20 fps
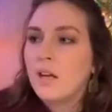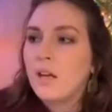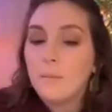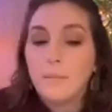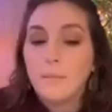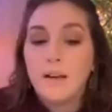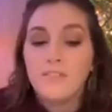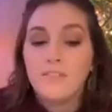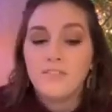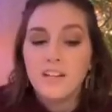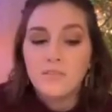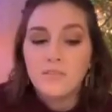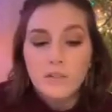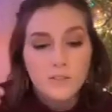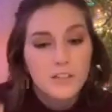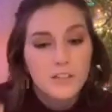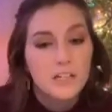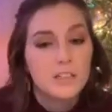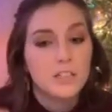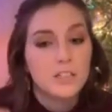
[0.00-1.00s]
My favorite
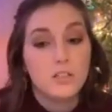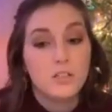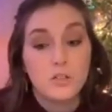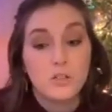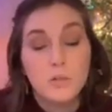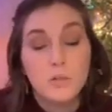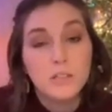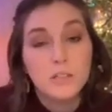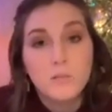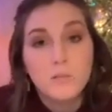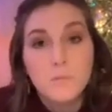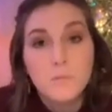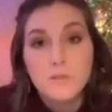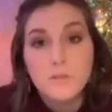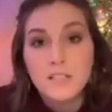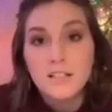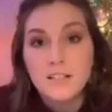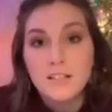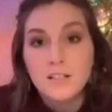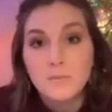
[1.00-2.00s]
thing to do at the
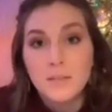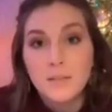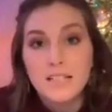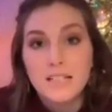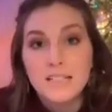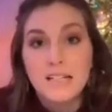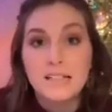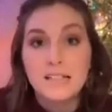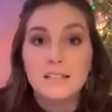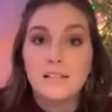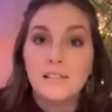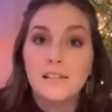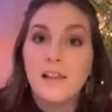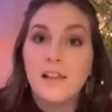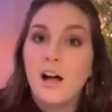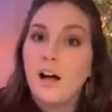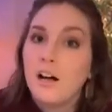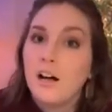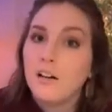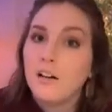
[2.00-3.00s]
museum is I
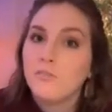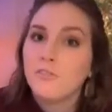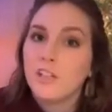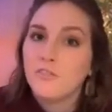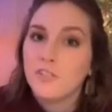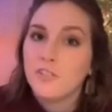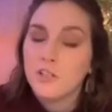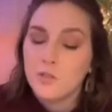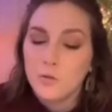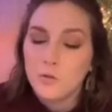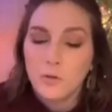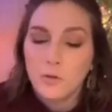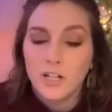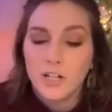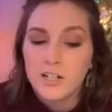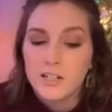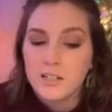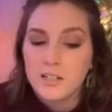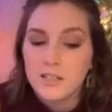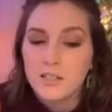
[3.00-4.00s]
love giving
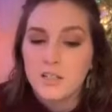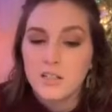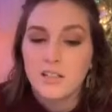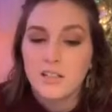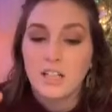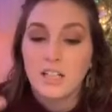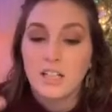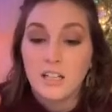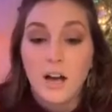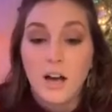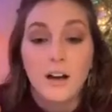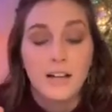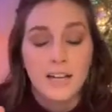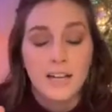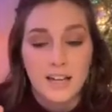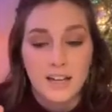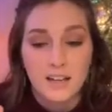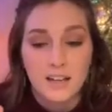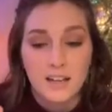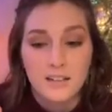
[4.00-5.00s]
tours to like young
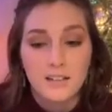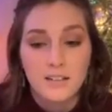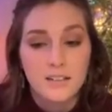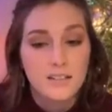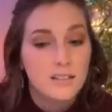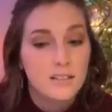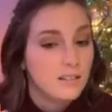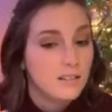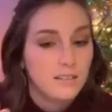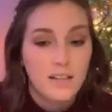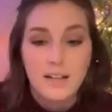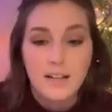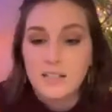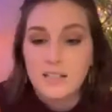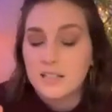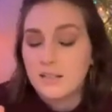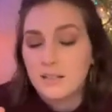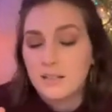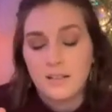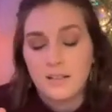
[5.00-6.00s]
kids. That's
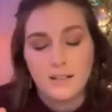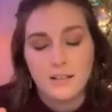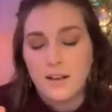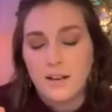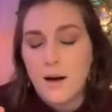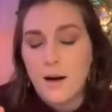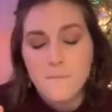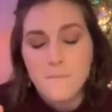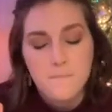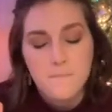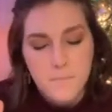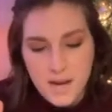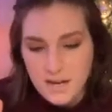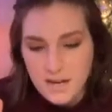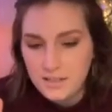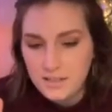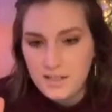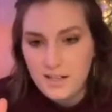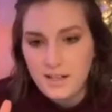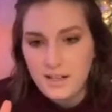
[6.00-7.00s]

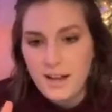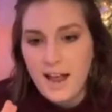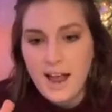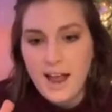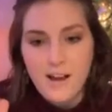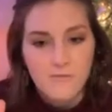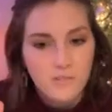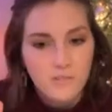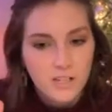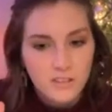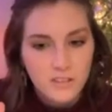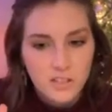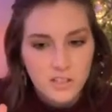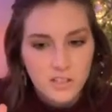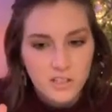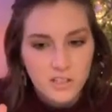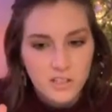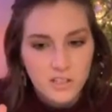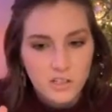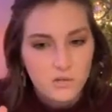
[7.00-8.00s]
amazing. Everything you
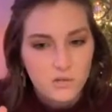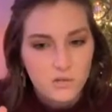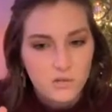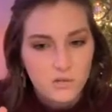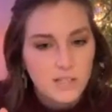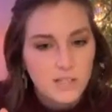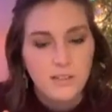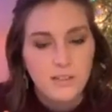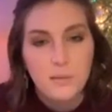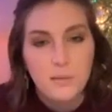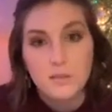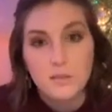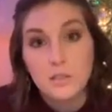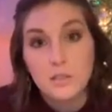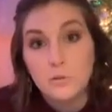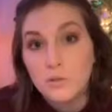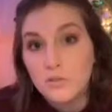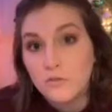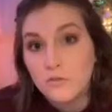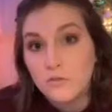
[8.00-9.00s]
tell them is new
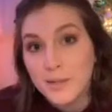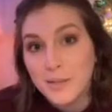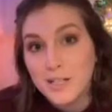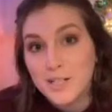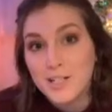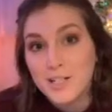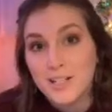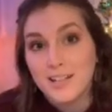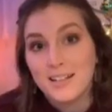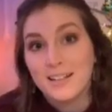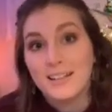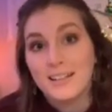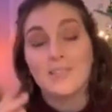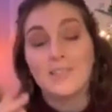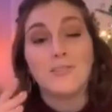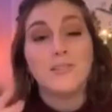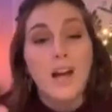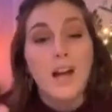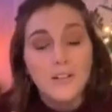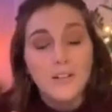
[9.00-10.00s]
information. They
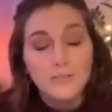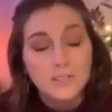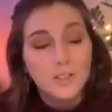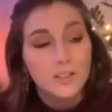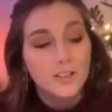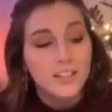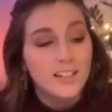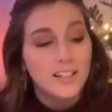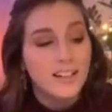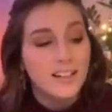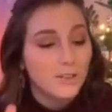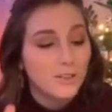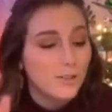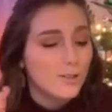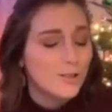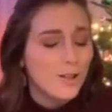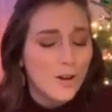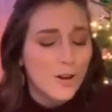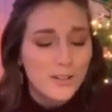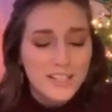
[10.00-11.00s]
love learning. They're
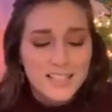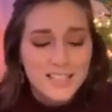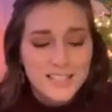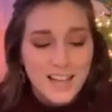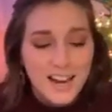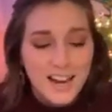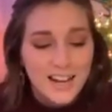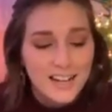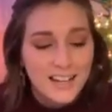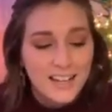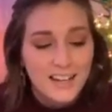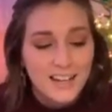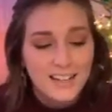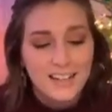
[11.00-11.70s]
so excited.